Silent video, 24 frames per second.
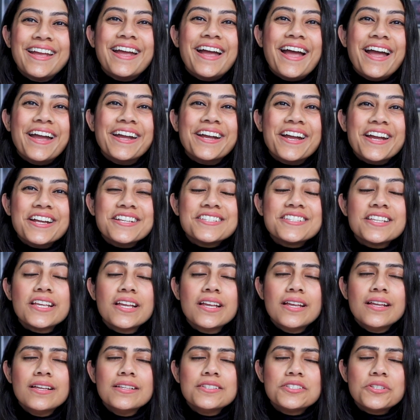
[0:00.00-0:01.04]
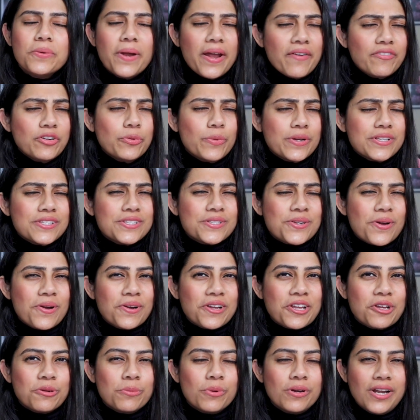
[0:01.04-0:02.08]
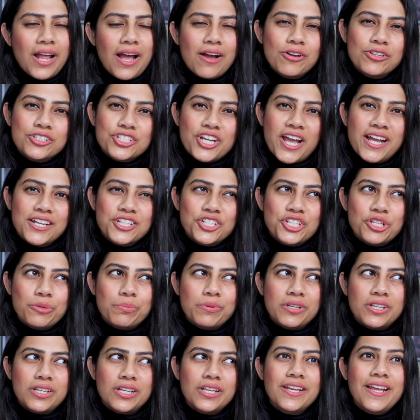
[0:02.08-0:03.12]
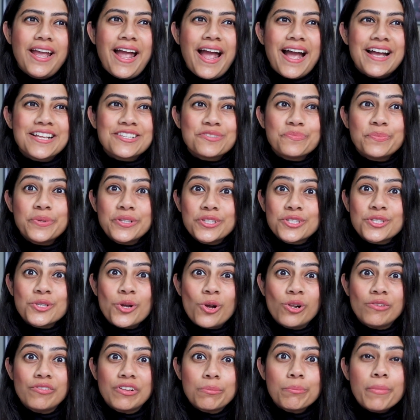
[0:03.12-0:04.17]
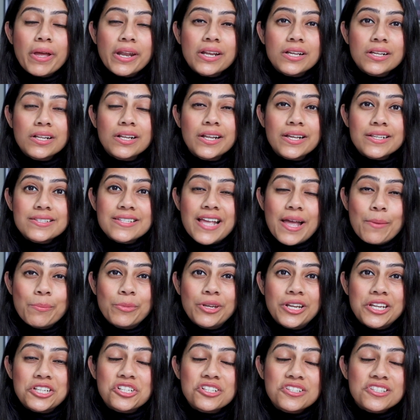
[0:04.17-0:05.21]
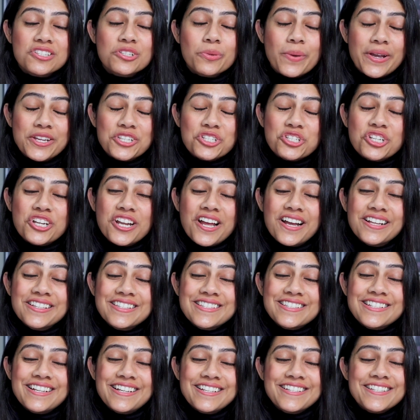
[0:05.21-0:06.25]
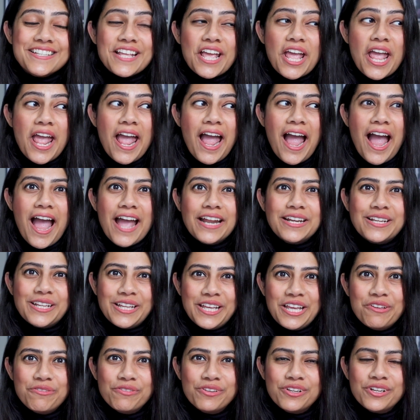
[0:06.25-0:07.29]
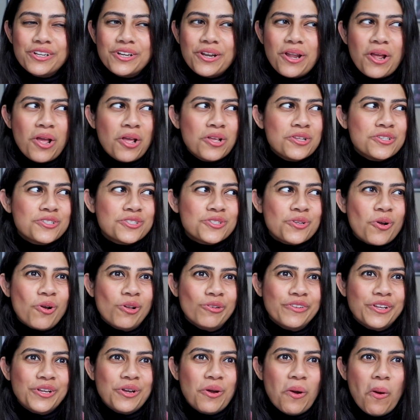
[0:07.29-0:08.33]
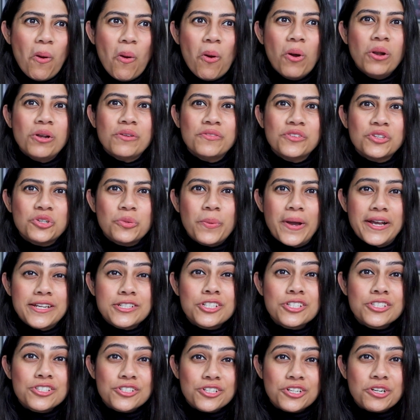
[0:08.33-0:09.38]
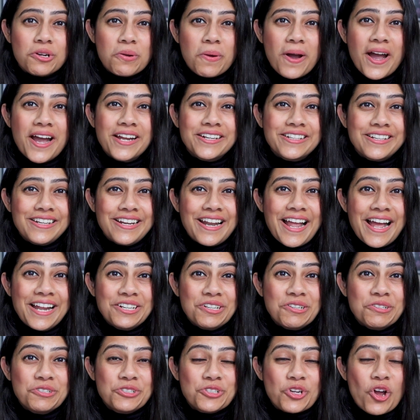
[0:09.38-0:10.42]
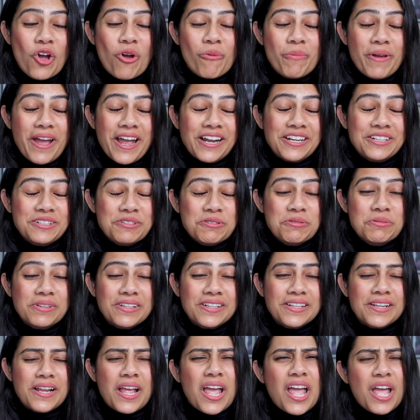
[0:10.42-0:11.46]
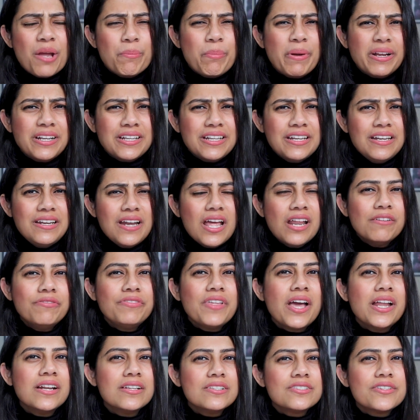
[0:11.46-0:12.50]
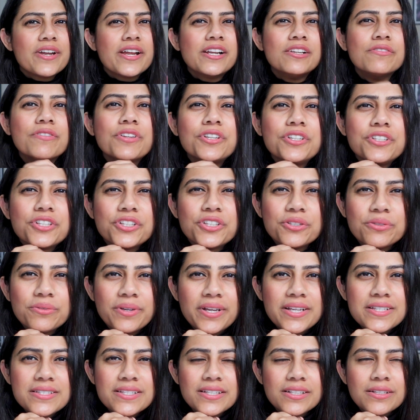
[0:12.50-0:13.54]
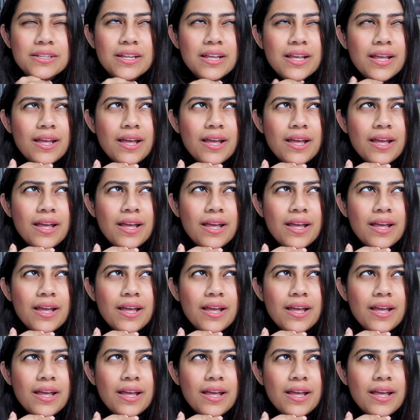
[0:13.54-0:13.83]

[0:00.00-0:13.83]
Hi guys. So everyone's talking about how ChatGPT has been solving medical examinations question answers and even solving all of the questions required to land a job at Google. But none of that is relevant to you, is it?